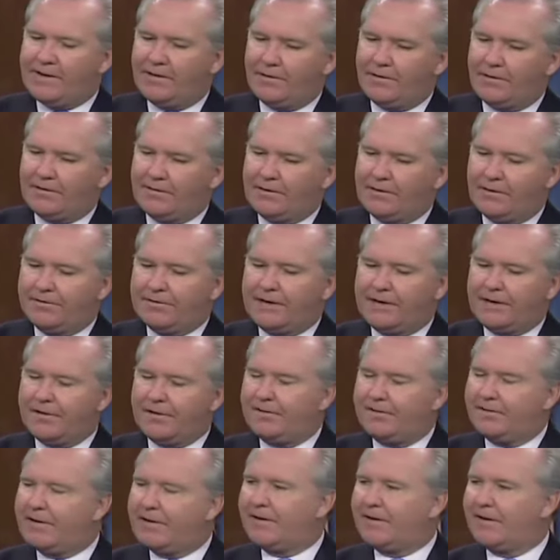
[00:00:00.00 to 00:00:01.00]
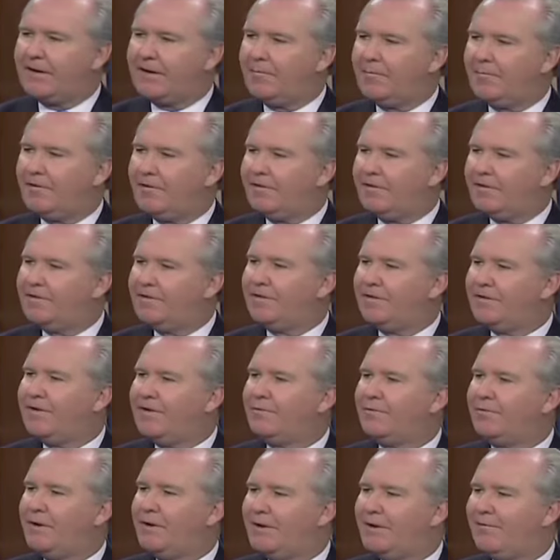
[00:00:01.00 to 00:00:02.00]
get ourselves out of this economic ditch
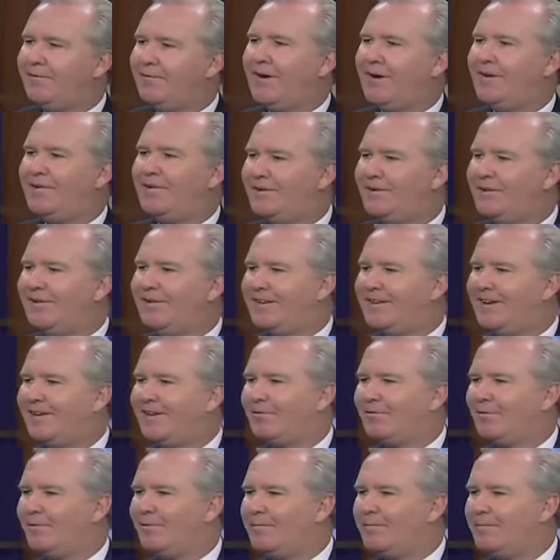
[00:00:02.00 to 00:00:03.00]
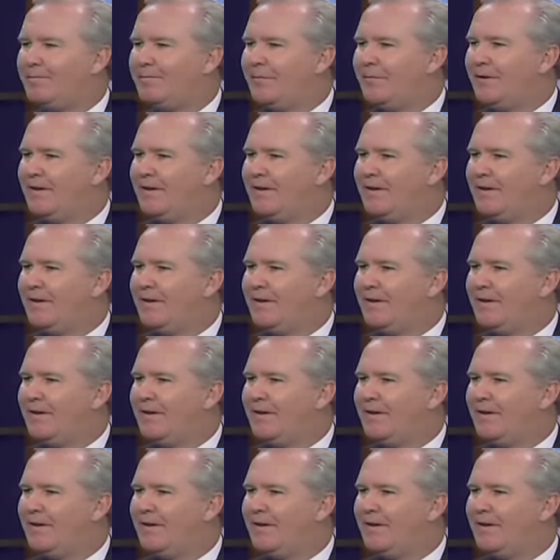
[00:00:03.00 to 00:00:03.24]
unless we add value to the tax roll.